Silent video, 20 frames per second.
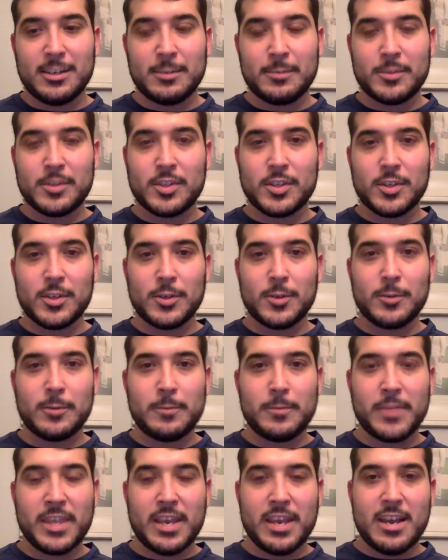
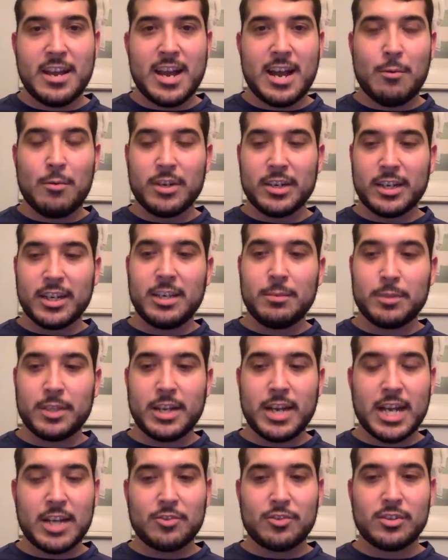So I want to keep the
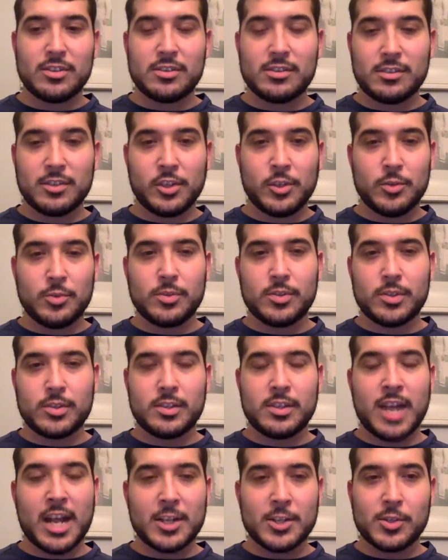nitrous use
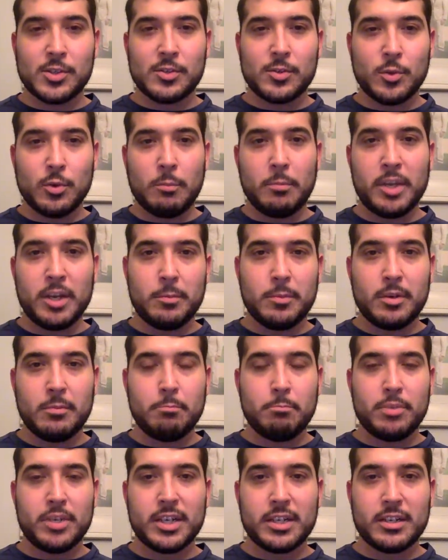not to a
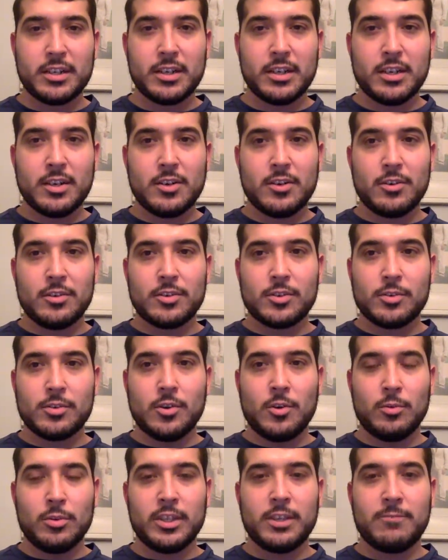minimum, but
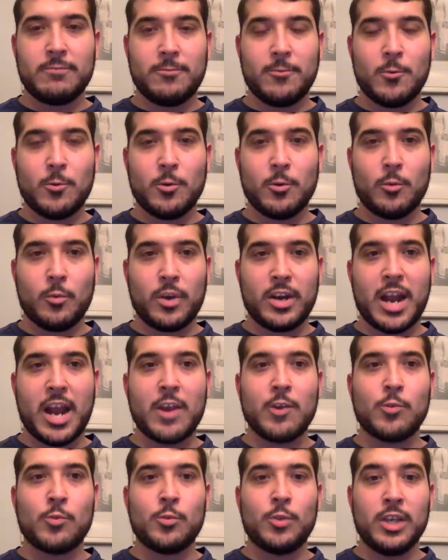only for when I
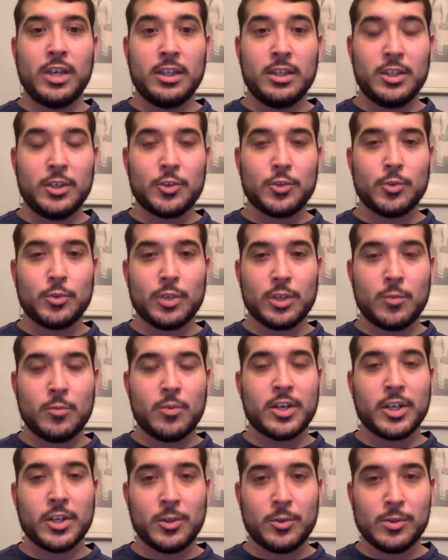really truly
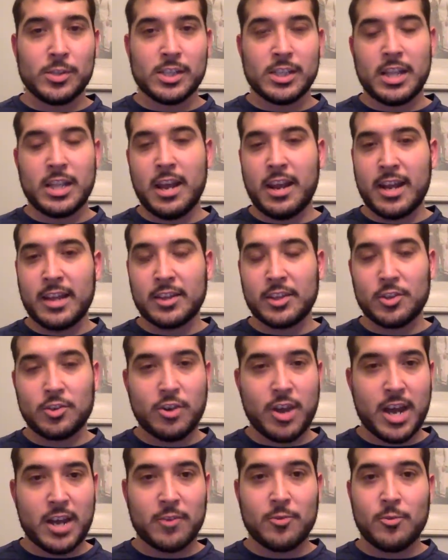want to use it, like at the
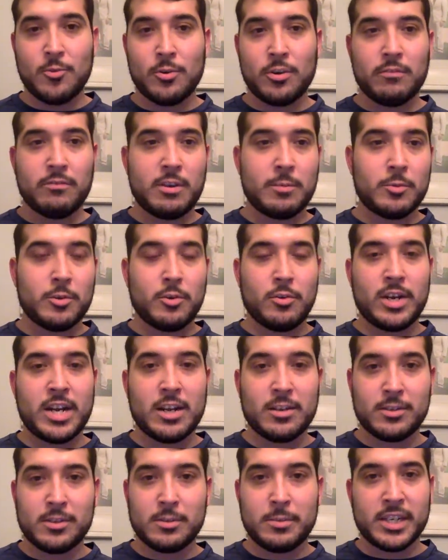track or if I'm going
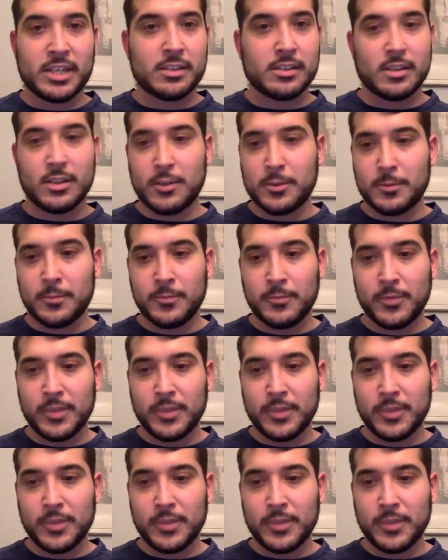out to Mexico.